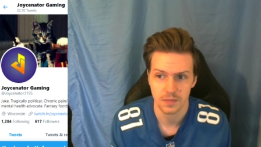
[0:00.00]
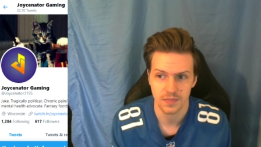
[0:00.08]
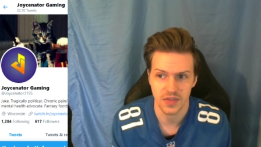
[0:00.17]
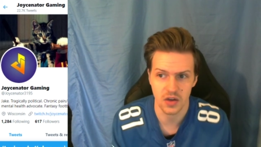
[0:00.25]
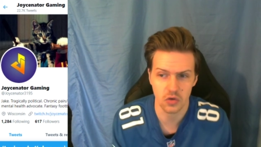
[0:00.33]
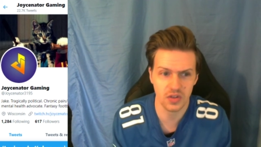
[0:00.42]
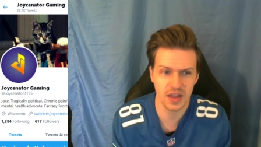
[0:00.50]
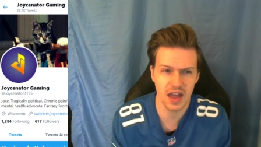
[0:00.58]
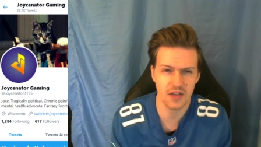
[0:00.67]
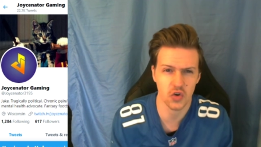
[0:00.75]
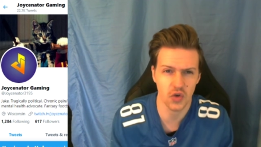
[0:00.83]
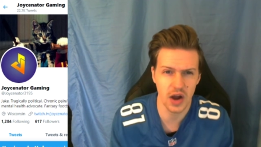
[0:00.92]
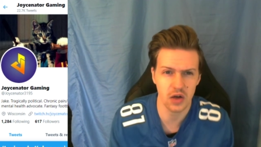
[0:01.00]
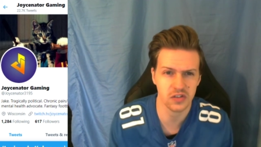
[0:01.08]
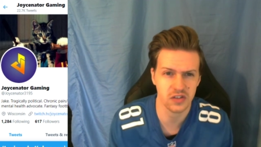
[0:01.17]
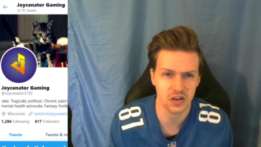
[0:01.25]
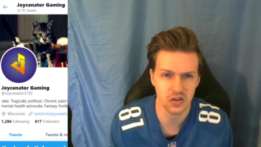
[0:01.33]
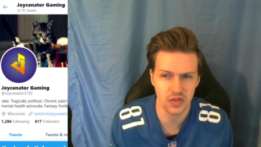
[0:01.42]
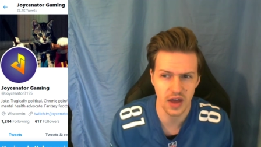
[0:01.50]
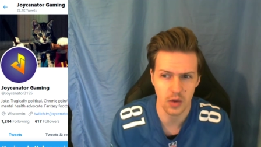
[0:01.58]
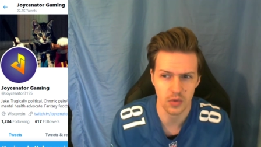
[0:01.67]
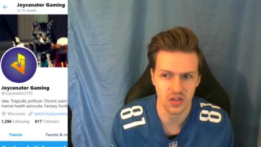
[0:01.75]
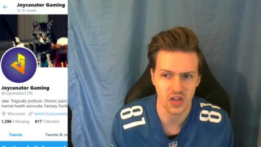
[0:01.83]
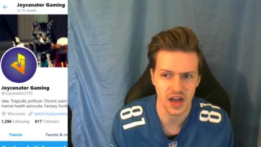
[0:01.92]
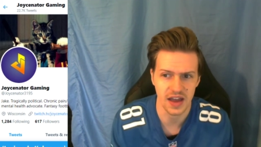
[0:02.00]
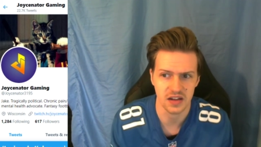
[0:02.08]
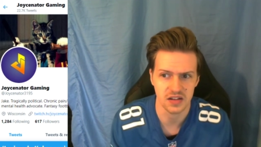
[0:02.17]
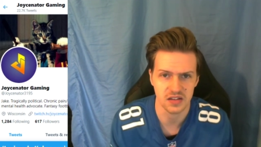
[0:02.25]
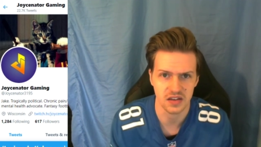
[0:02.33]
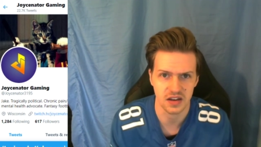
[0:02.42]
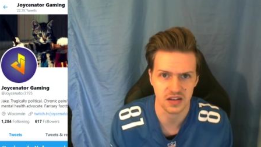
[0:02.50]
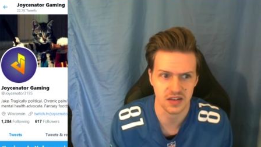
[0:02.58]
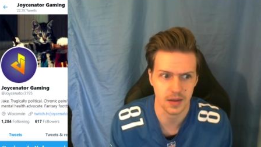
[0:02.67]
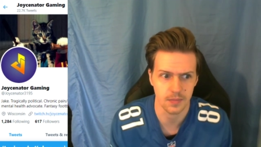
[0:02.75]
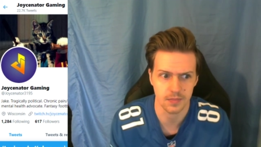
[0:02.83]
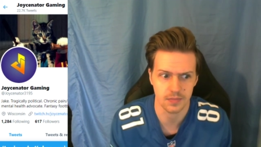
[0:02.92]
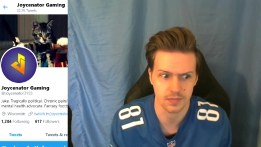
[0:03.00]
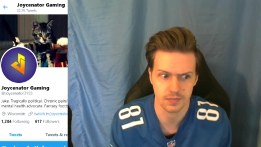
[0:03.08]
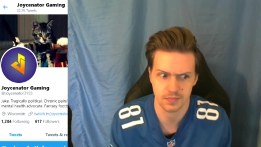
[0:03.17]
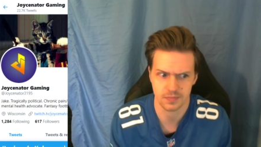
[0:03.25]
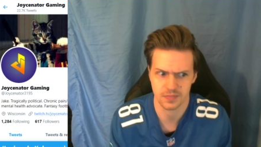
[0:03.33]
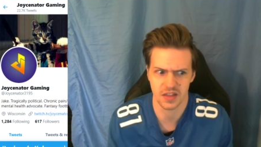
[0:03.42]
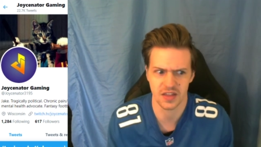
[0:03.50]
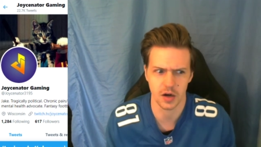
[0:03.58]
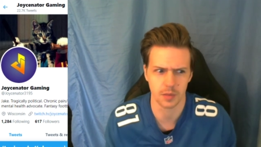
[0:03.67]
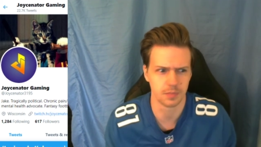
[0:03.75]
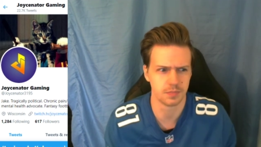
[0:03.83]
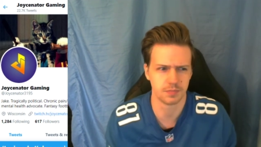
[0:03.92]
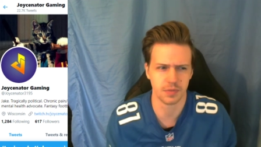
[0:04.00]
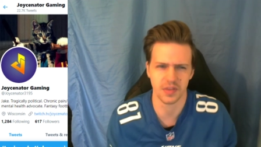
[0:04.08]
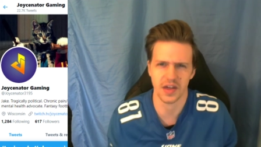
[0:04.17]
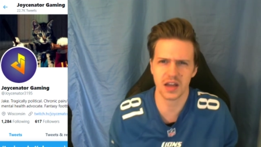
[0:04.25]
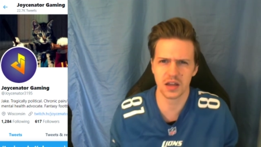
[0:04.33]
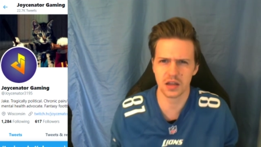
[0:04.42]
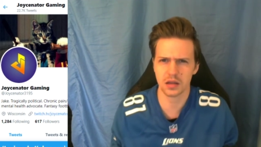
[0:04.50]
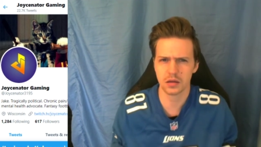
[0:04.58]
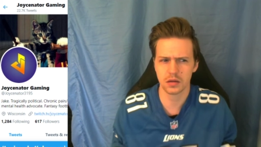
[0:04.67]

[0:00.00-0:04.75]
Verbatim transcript: They don't really have grounds to do that with the Lions, except that they're pathetic.